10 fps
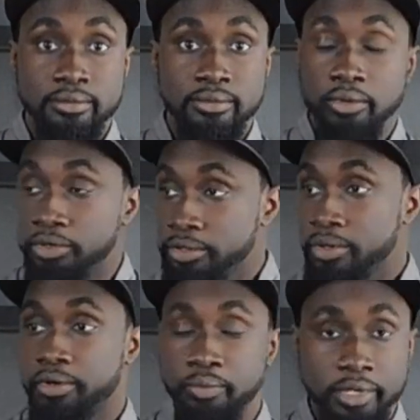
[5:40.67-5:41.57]
Or you can
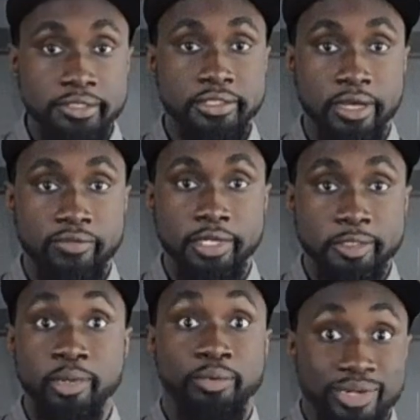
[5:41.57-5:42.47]
go to
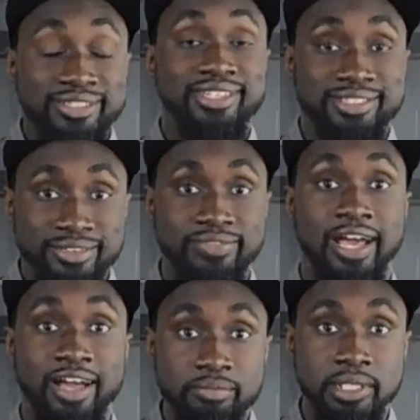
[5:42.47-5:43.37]
170s, but
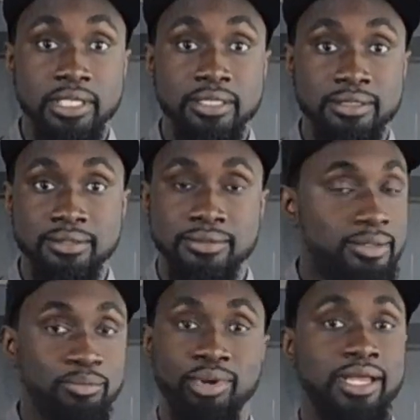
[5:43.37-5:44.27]
165 please.
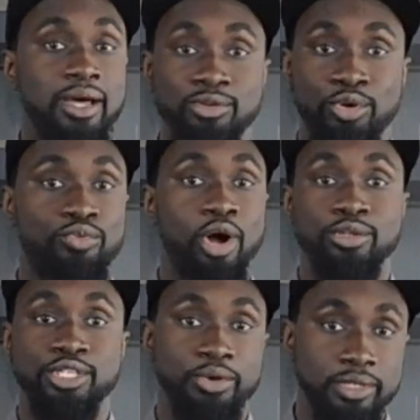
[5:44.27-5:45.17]
Don't bring out no raw
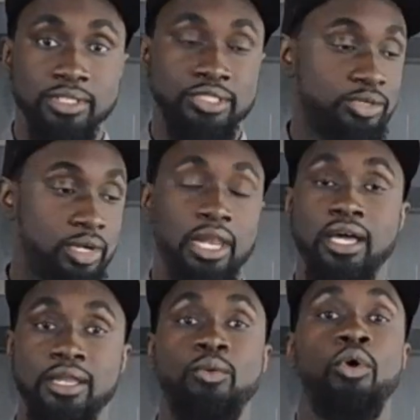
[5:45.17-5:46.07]
turkey, still
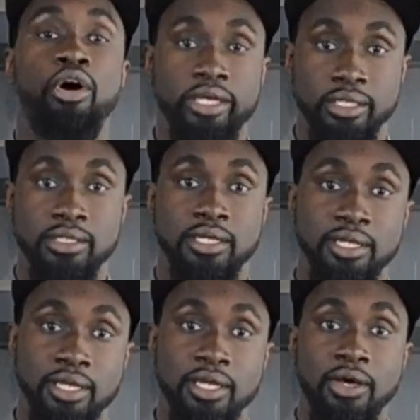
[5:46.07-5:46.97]
clucking and walking,
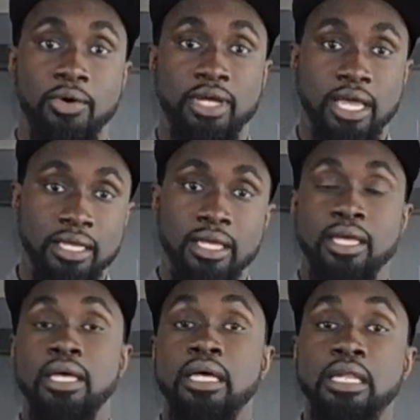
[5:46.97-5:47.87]
okay?
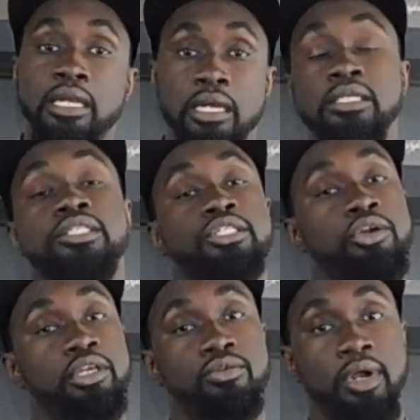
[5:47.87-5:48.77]
Let the
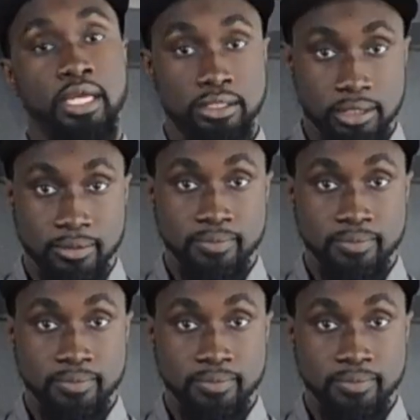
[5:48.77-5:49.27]
turkey rest.